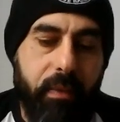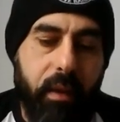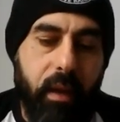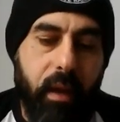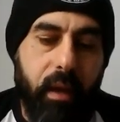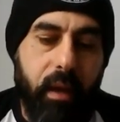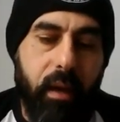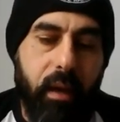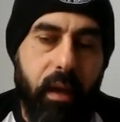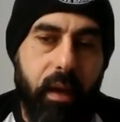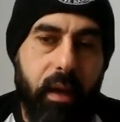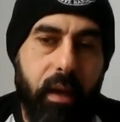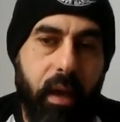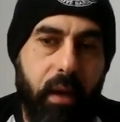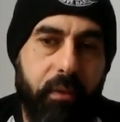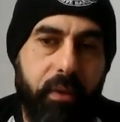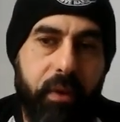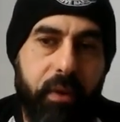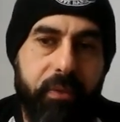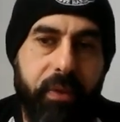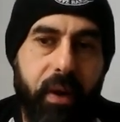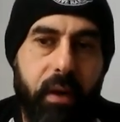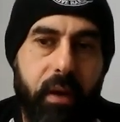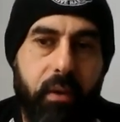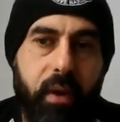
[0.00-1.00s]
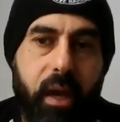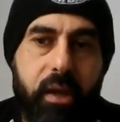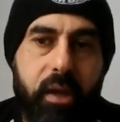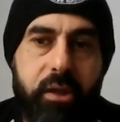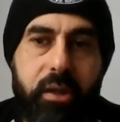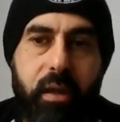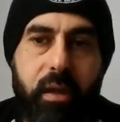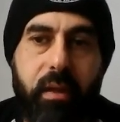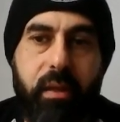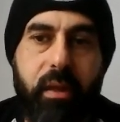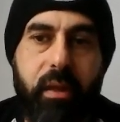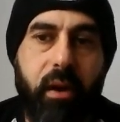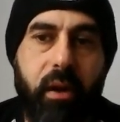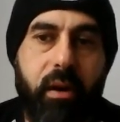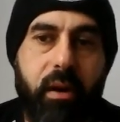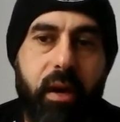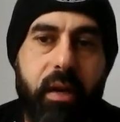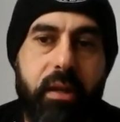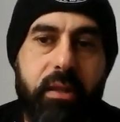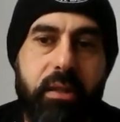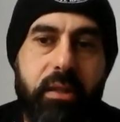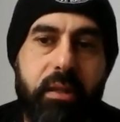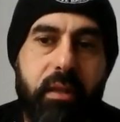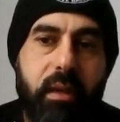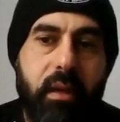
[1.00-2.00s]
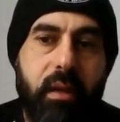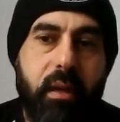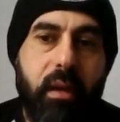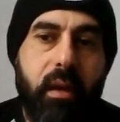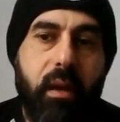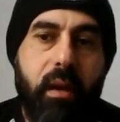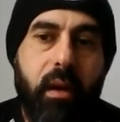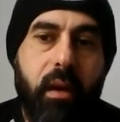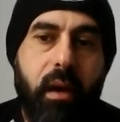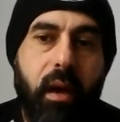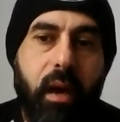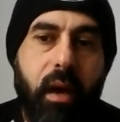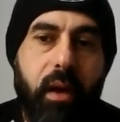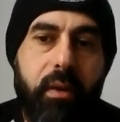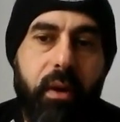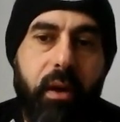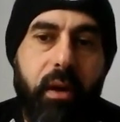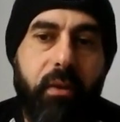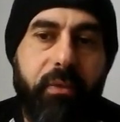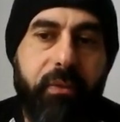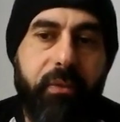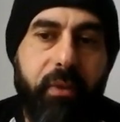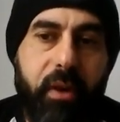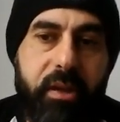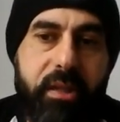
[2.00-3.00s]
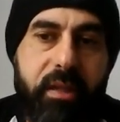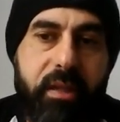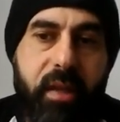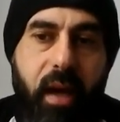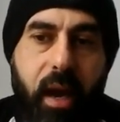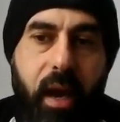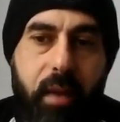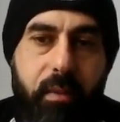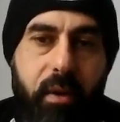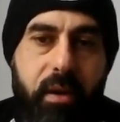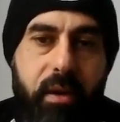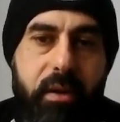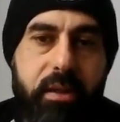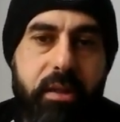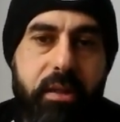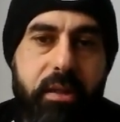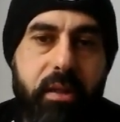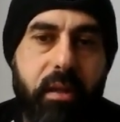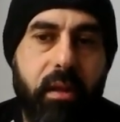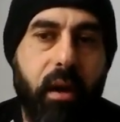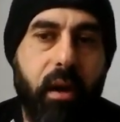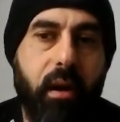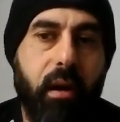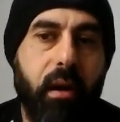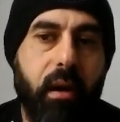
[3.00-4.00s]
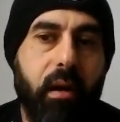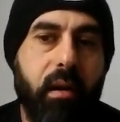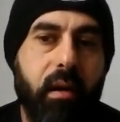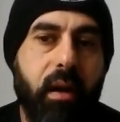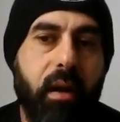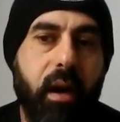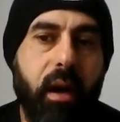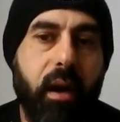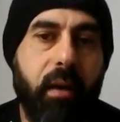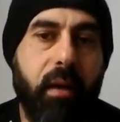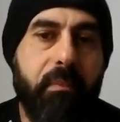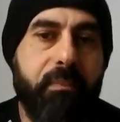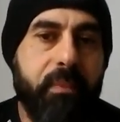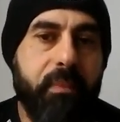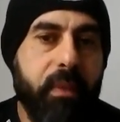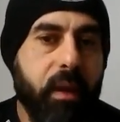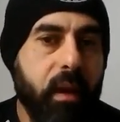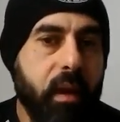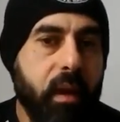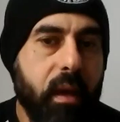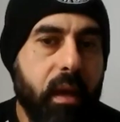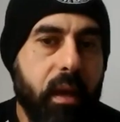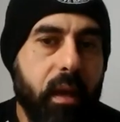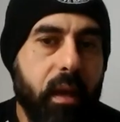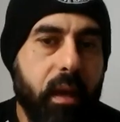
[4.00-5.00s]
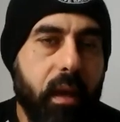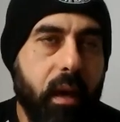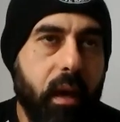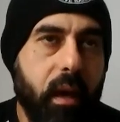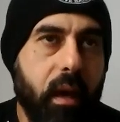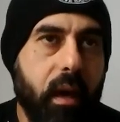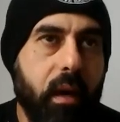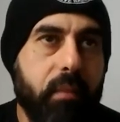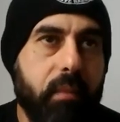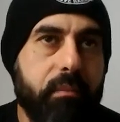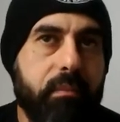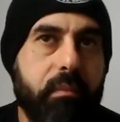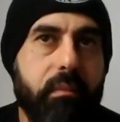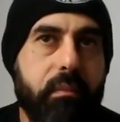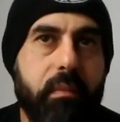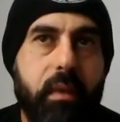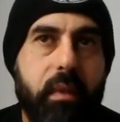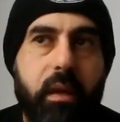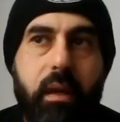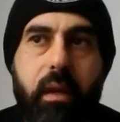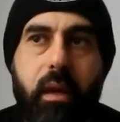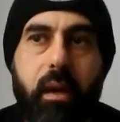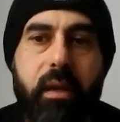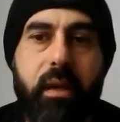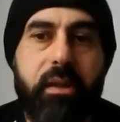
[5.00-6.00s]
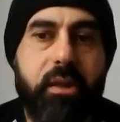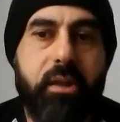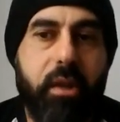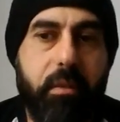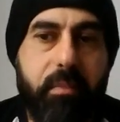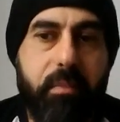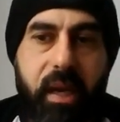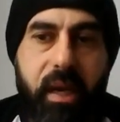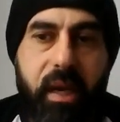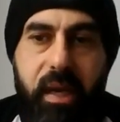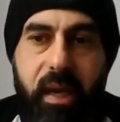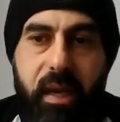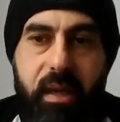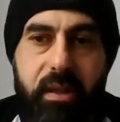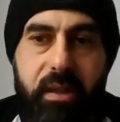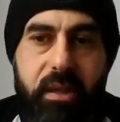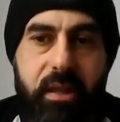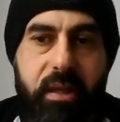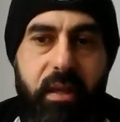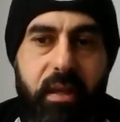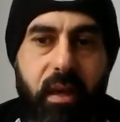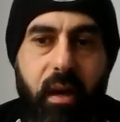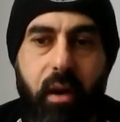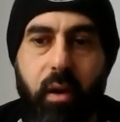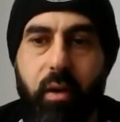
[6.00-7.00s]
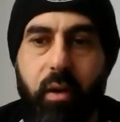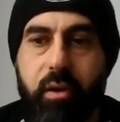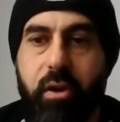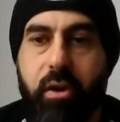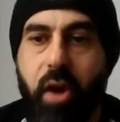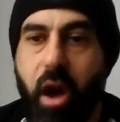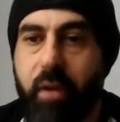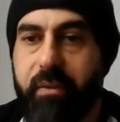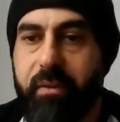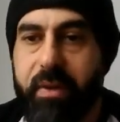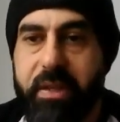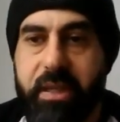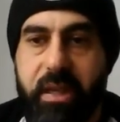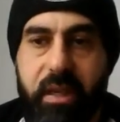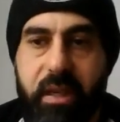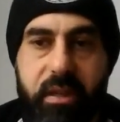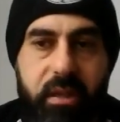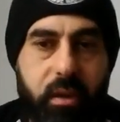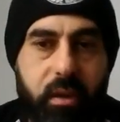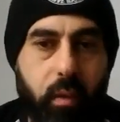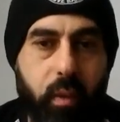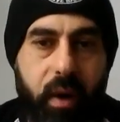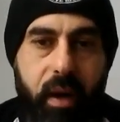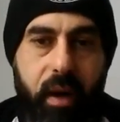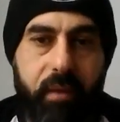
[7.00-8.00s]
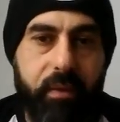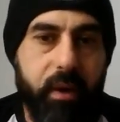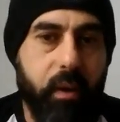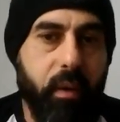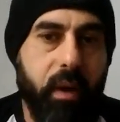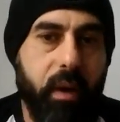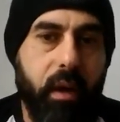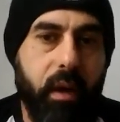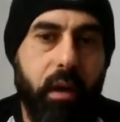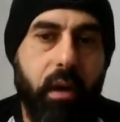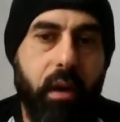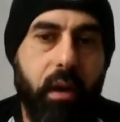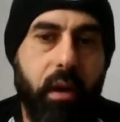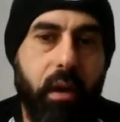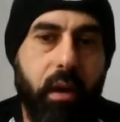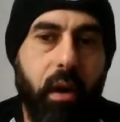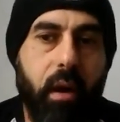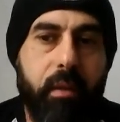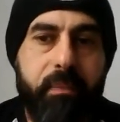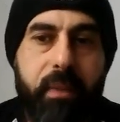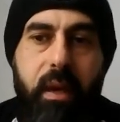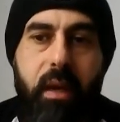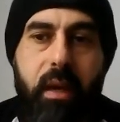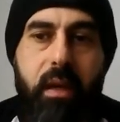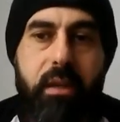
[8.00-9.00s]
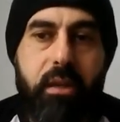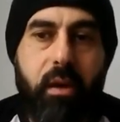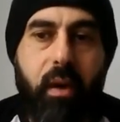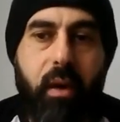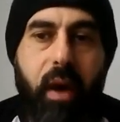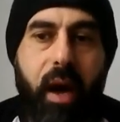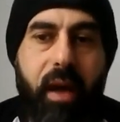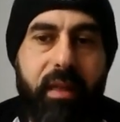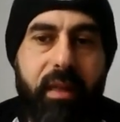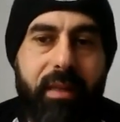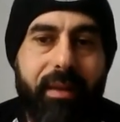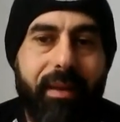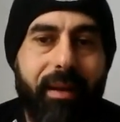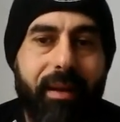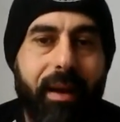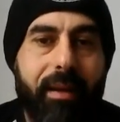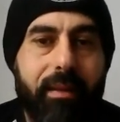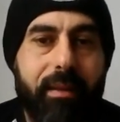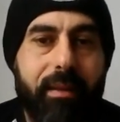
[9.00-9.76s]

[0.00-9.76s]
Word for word: in every federation there are first timers. There are you know, intermediates or novices or whatever you want to call them. So I think